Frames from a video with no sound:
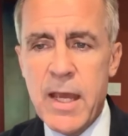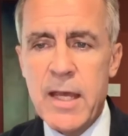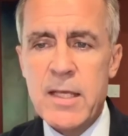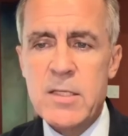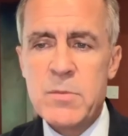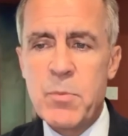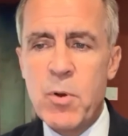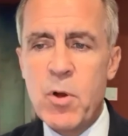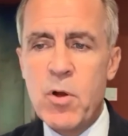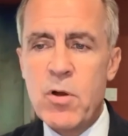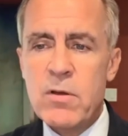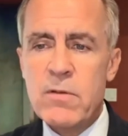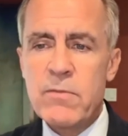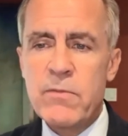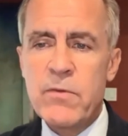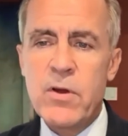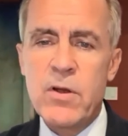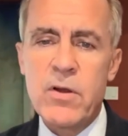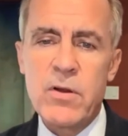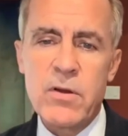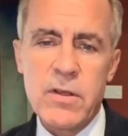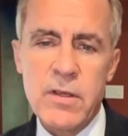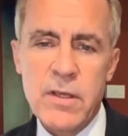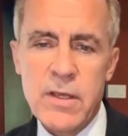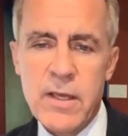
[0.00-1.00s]
As part of
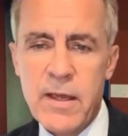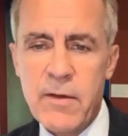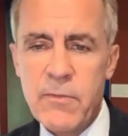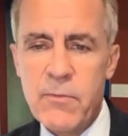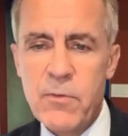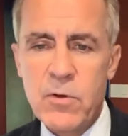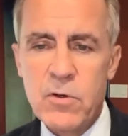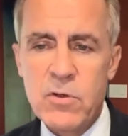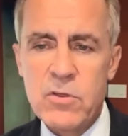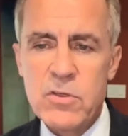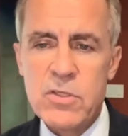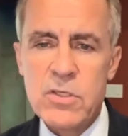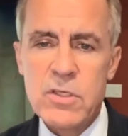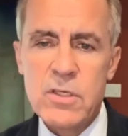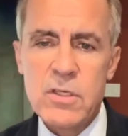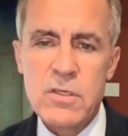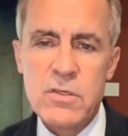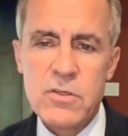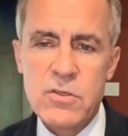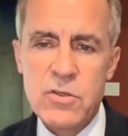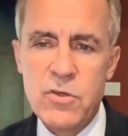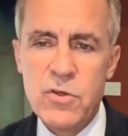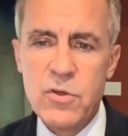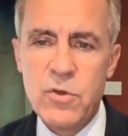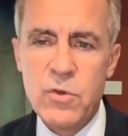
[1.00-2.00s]
our efforts
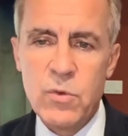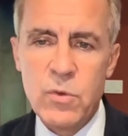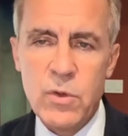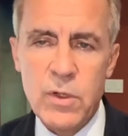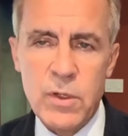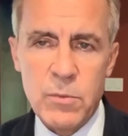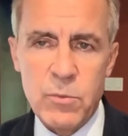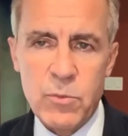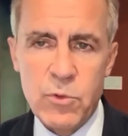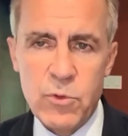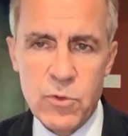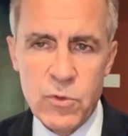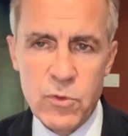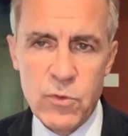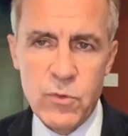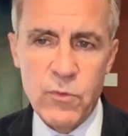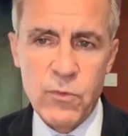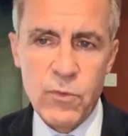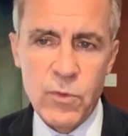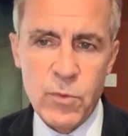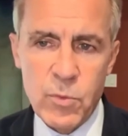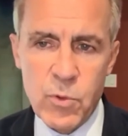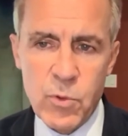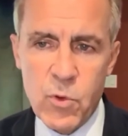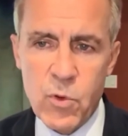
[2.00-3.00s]
to
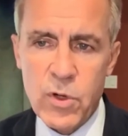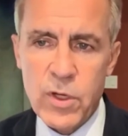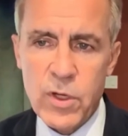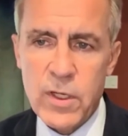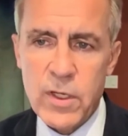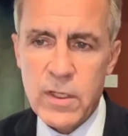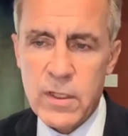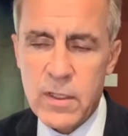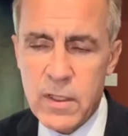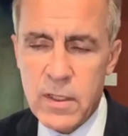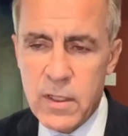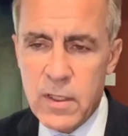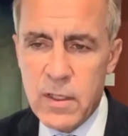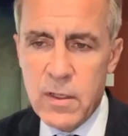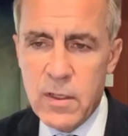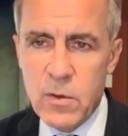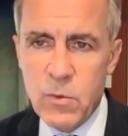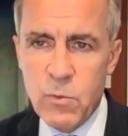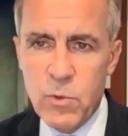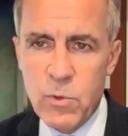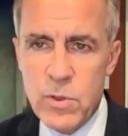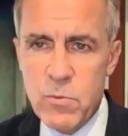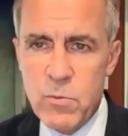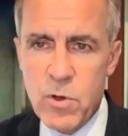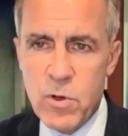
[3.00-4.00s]
improve reporting,
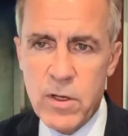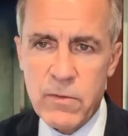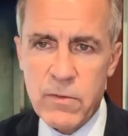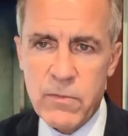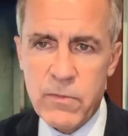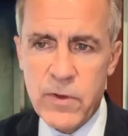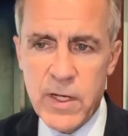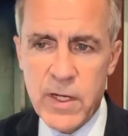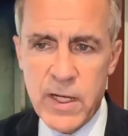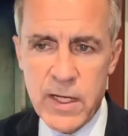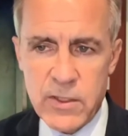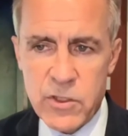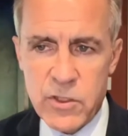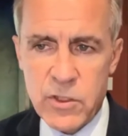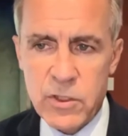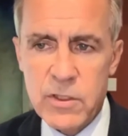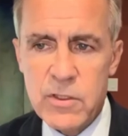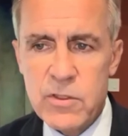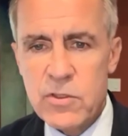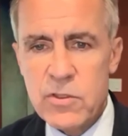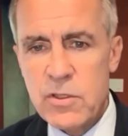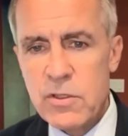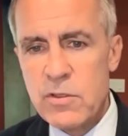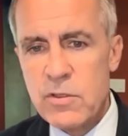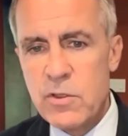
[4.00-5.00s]
we want financial
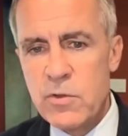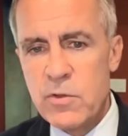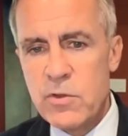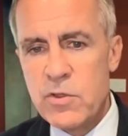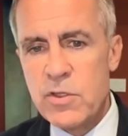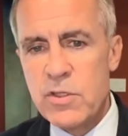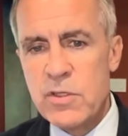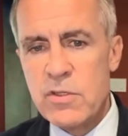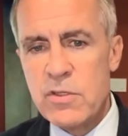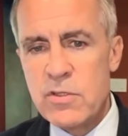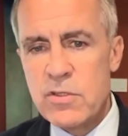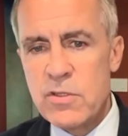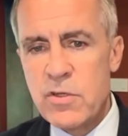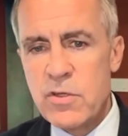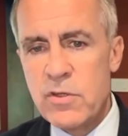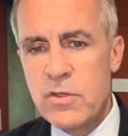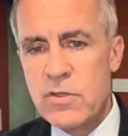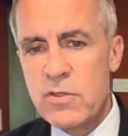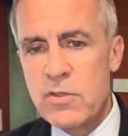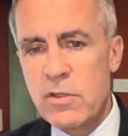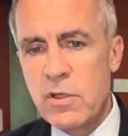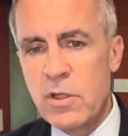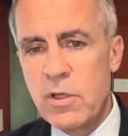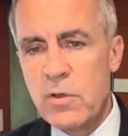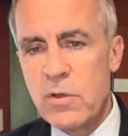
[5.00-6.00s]
institutions to
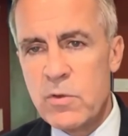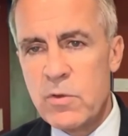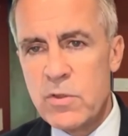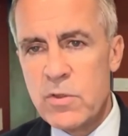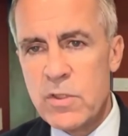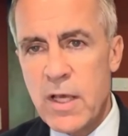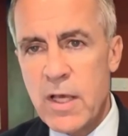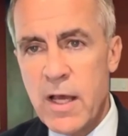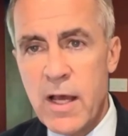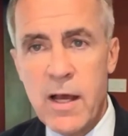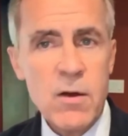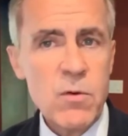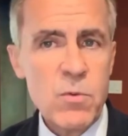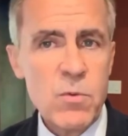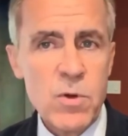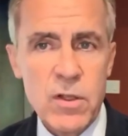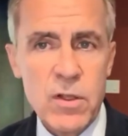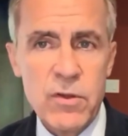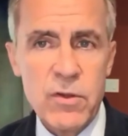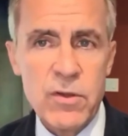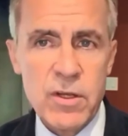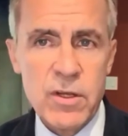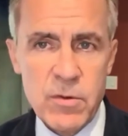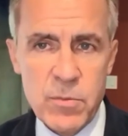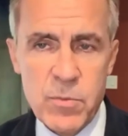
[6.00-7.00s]
disclose how
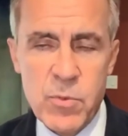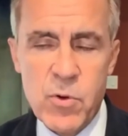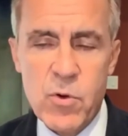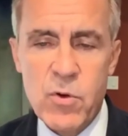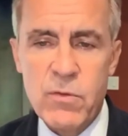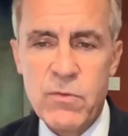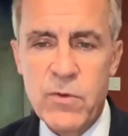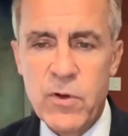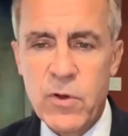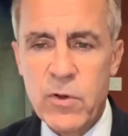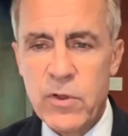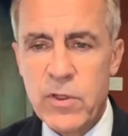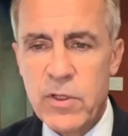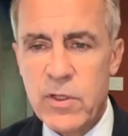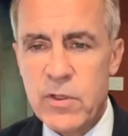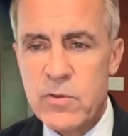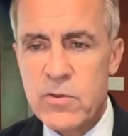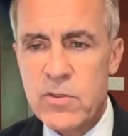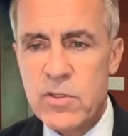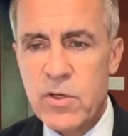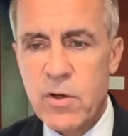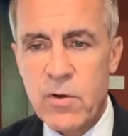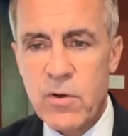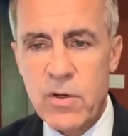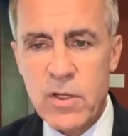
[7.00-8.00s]
well their
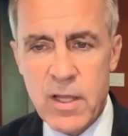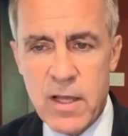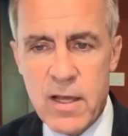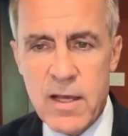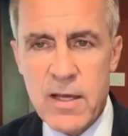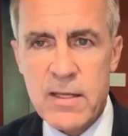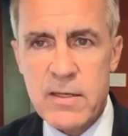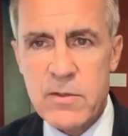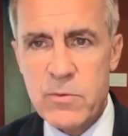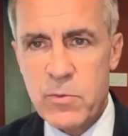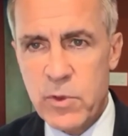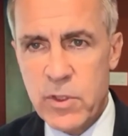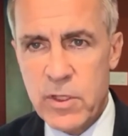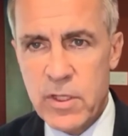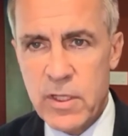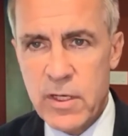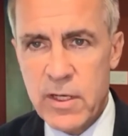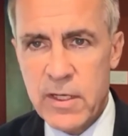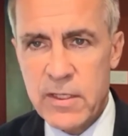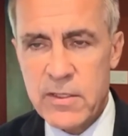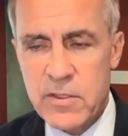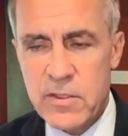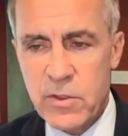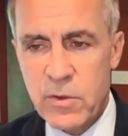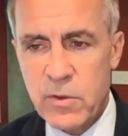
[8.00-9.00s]
portfolios are aligned with the
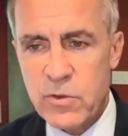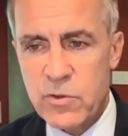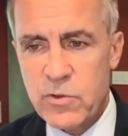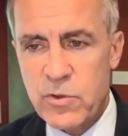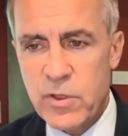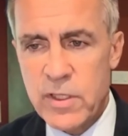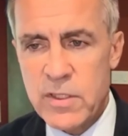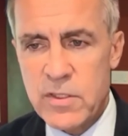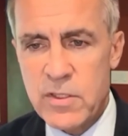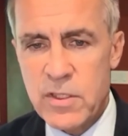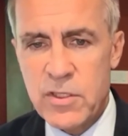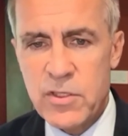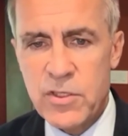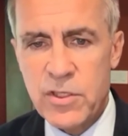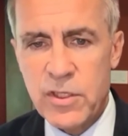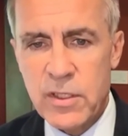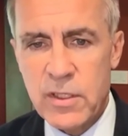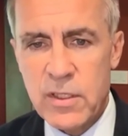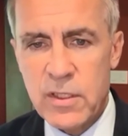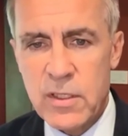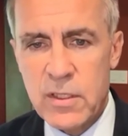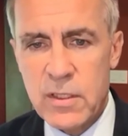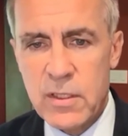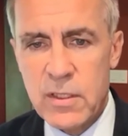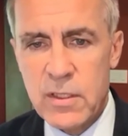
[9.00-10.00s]
net zero transition.
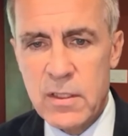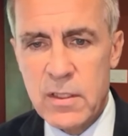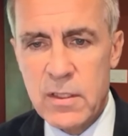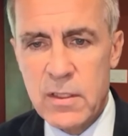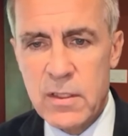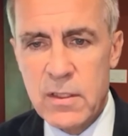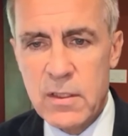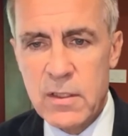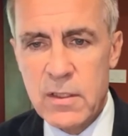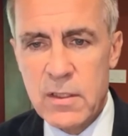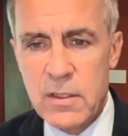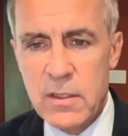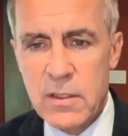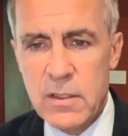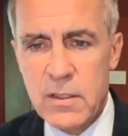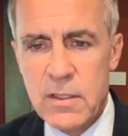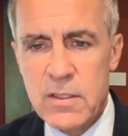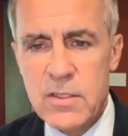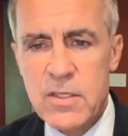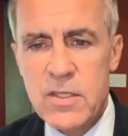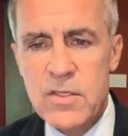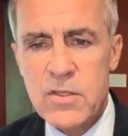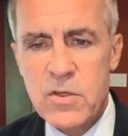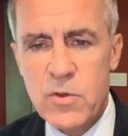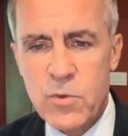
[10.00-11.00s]

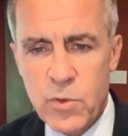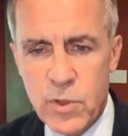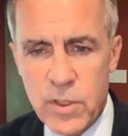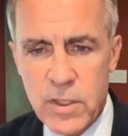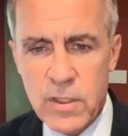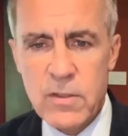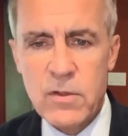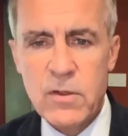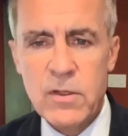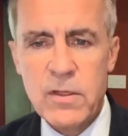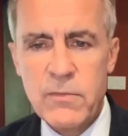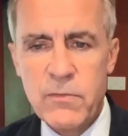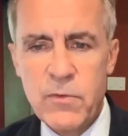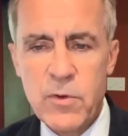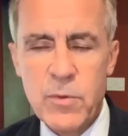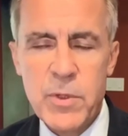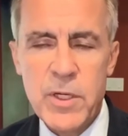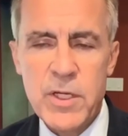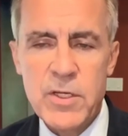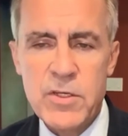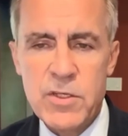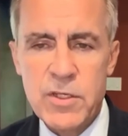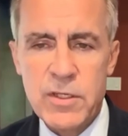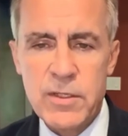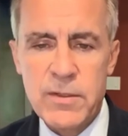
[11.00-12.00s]
This is critical
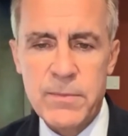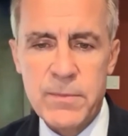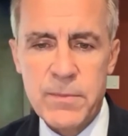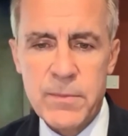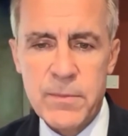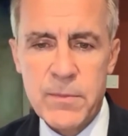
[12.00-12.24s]
information.